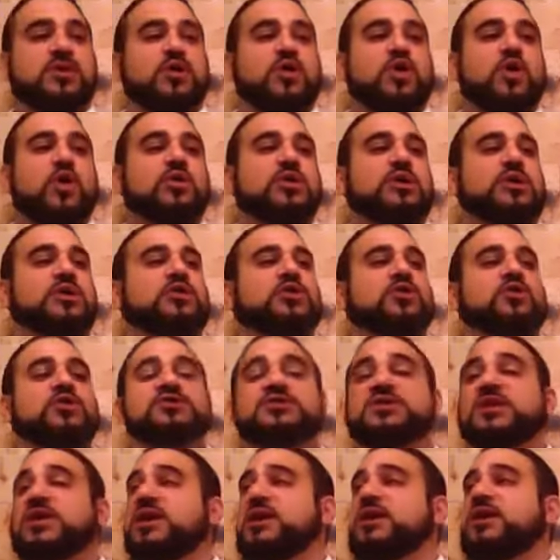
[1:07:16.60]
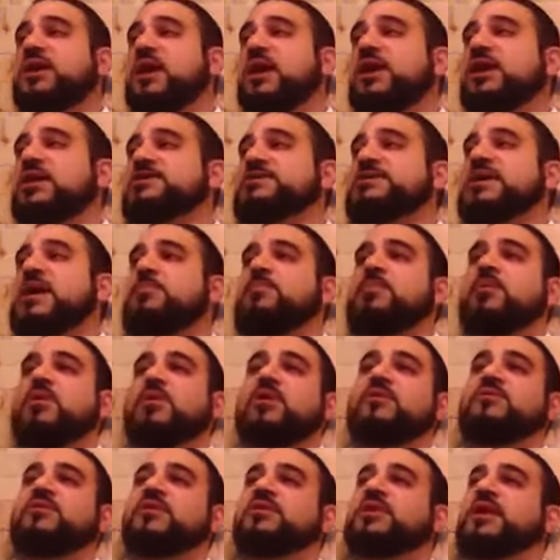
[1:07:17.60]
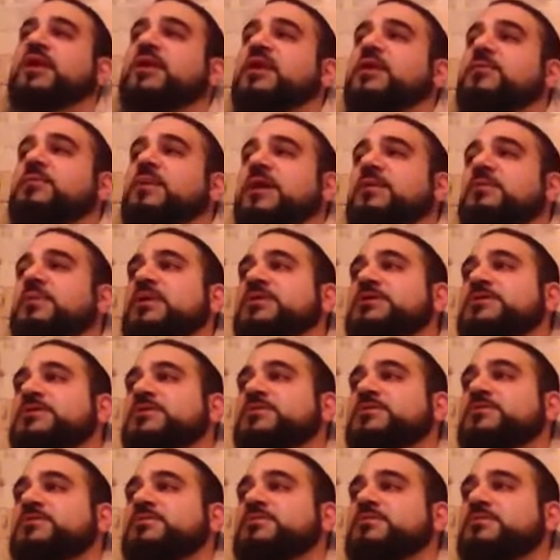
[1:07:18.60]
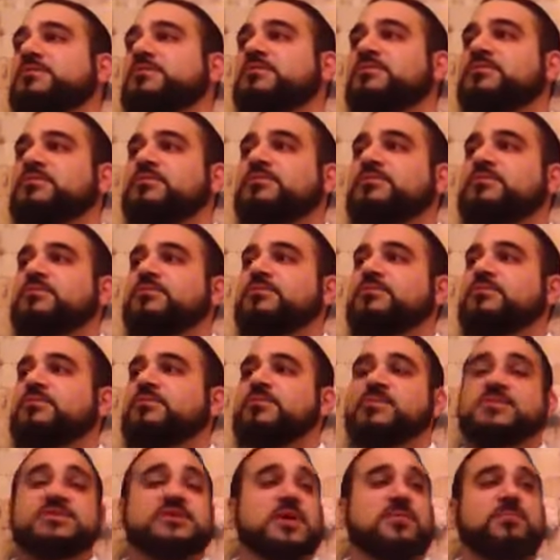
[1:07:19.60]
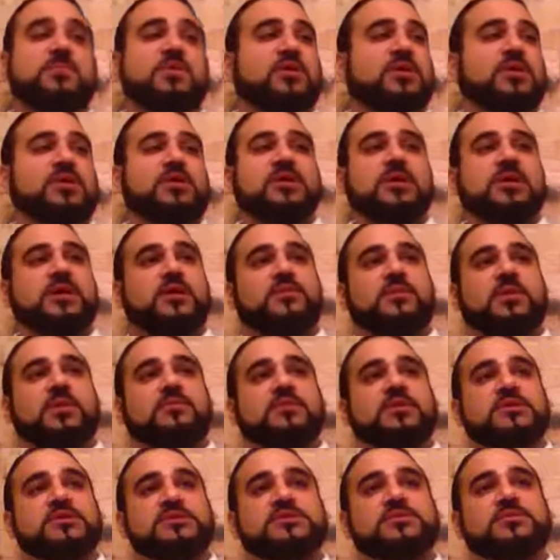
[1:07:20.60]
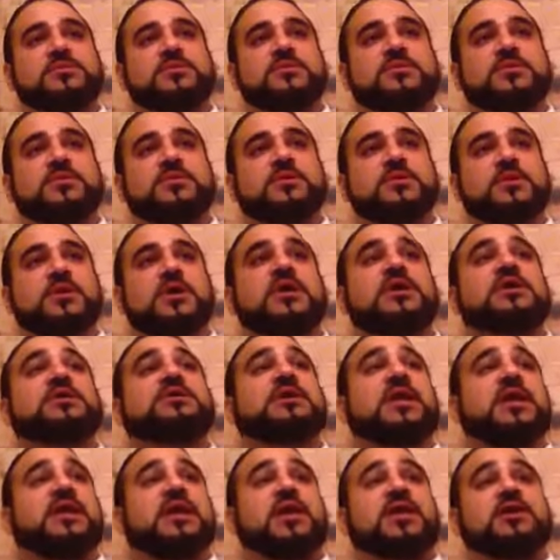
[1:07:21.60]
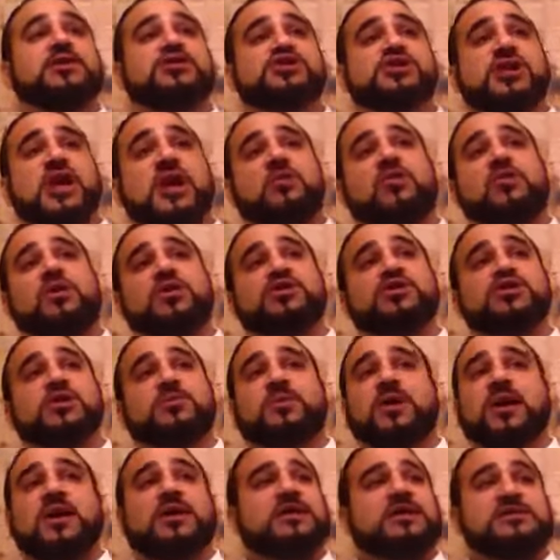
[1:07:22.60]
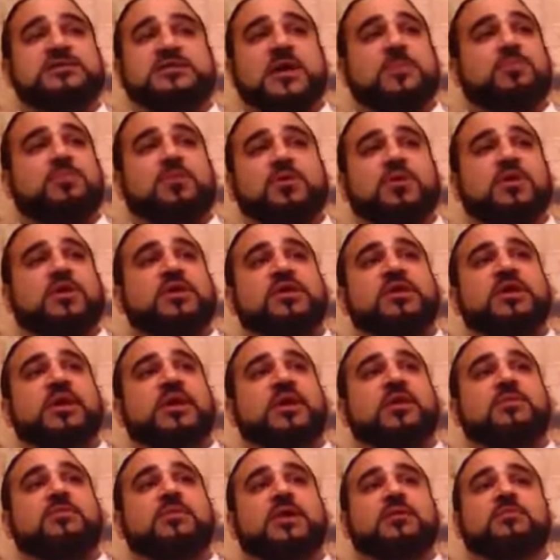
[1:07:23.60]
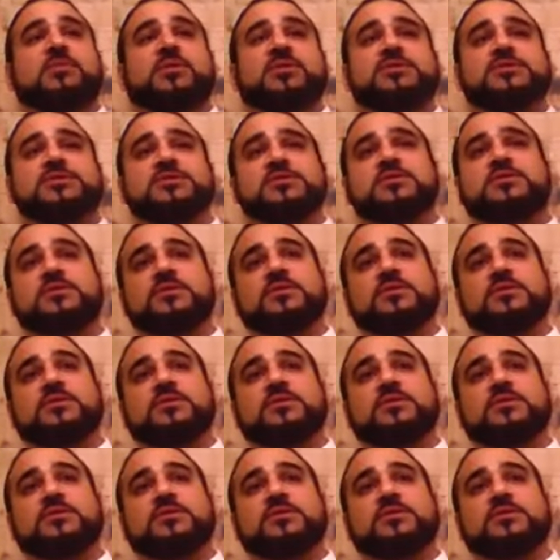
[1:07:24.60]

Going to synagogue is not part of the Ten Commandments. It's not part of the Ten Commandments. Taking a shower on Shabbat is not part of the Ten Commandments.